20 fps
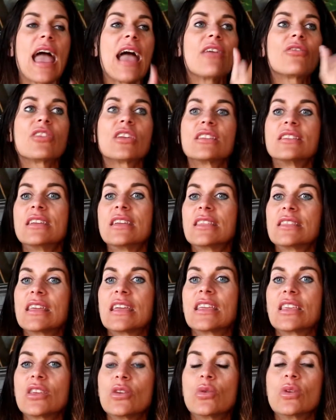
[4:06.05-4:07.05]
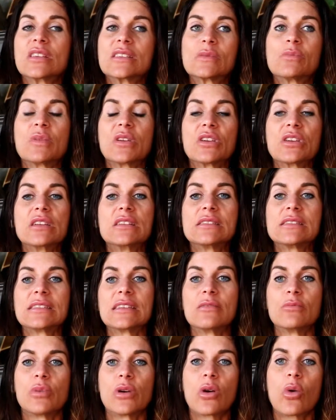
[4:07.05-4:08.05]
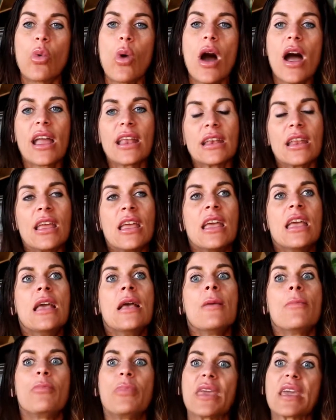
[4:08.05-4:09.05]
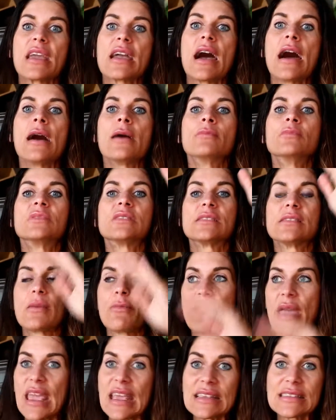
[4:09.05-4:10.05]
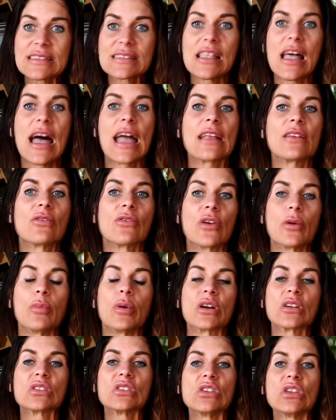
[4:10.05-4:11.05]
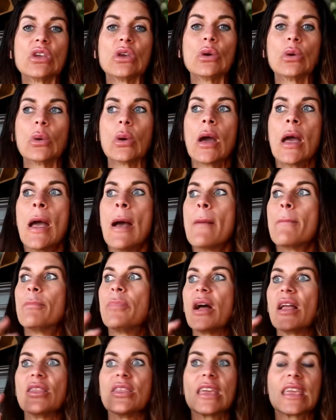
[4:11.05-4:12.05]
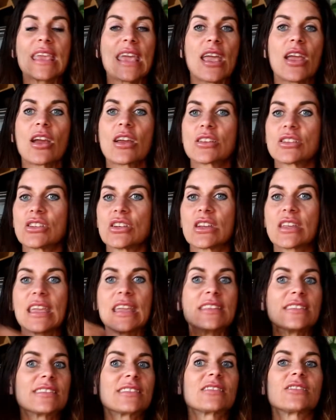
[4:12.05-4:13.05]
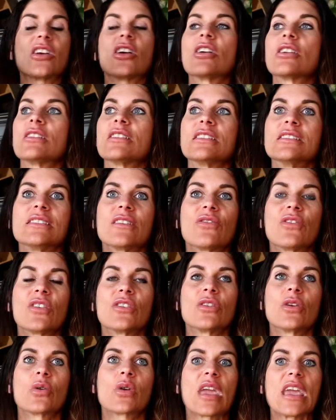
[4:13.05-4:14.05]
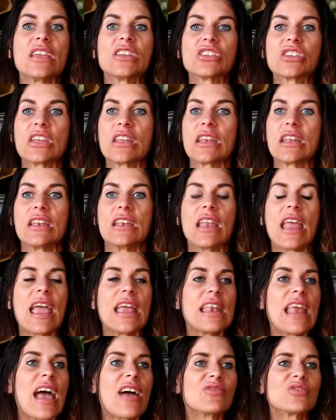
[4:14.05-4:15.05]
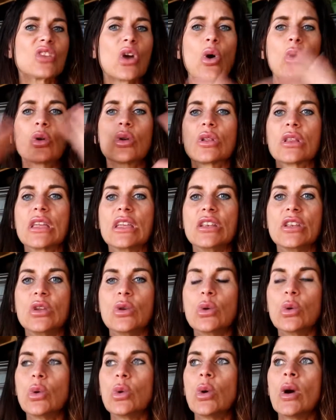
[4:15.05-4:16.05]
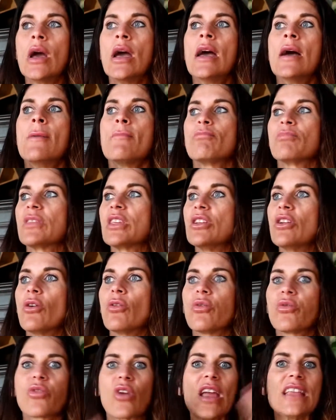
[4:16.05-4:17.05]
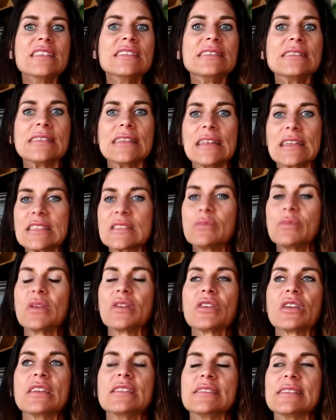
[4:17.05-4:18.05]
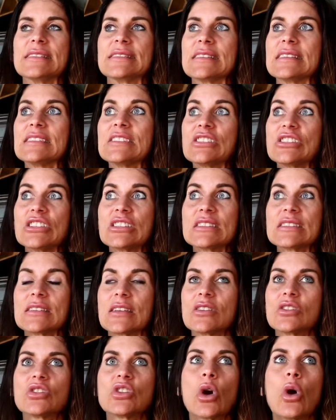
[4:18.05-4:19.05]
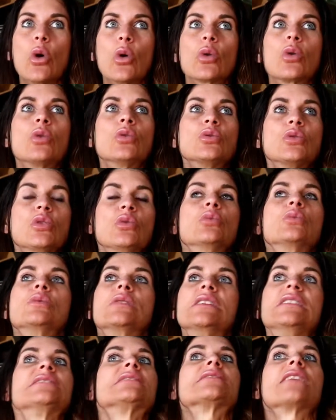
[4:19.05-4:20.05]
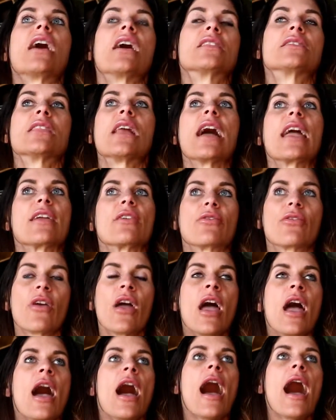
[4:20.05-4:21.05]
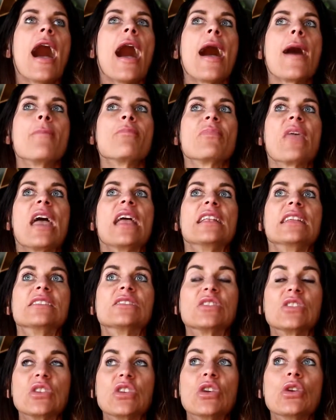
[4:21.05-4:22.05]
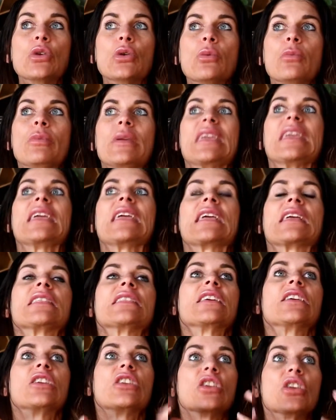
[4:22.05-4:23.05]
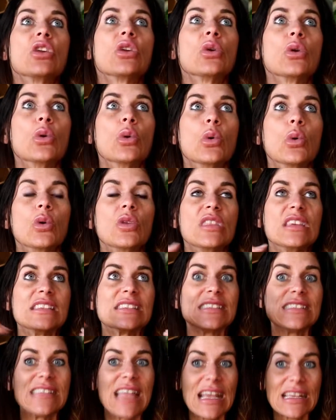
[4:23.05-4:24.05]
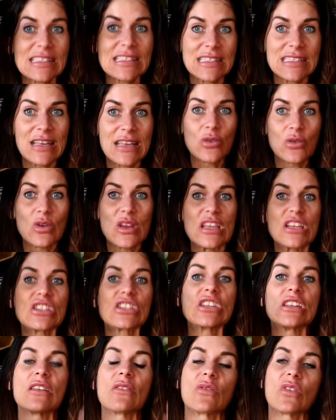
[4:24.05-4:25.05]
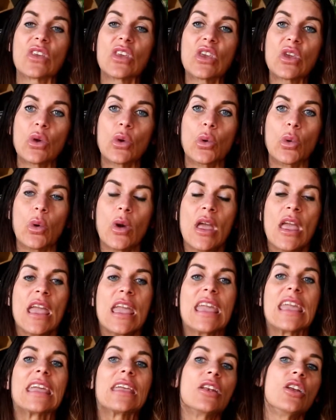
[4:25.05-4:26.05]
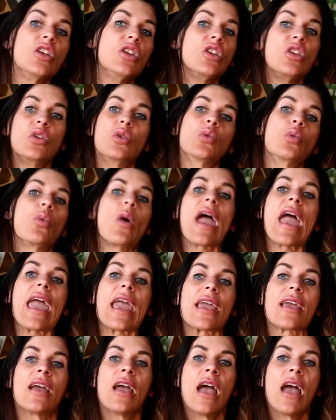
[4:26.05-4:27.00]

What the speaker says: Everything that you experienced in book 1 becomes the baseline for book 2, but the character can start in a different location and have totally new, you know, friends and experiences. It's just a total new lease on life. And it's you being the you, this next iteration of you in a new way.